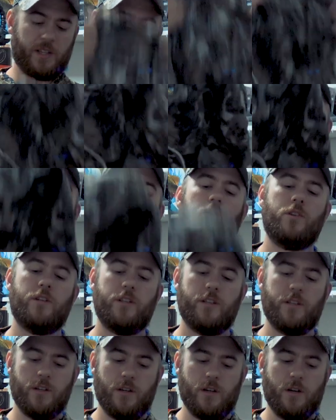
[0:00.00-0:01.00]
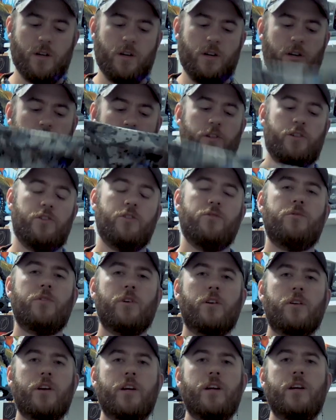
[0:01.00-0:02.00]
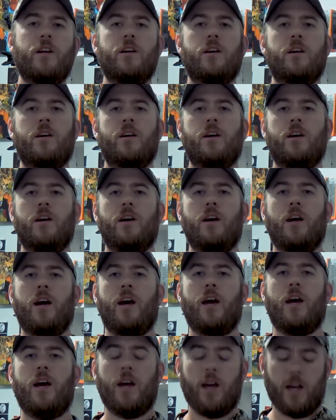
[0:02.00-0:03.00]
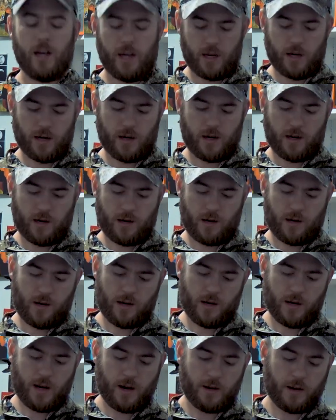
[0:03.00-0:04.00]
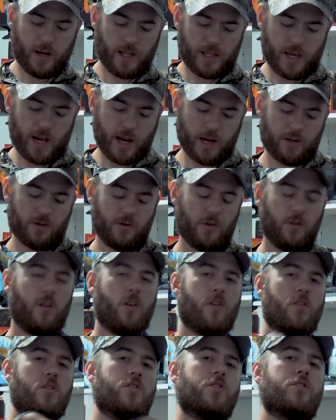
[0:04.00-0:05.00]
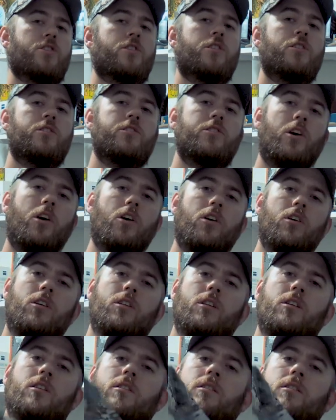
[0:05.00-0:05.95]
6'1", 230, and I got the extra large tall,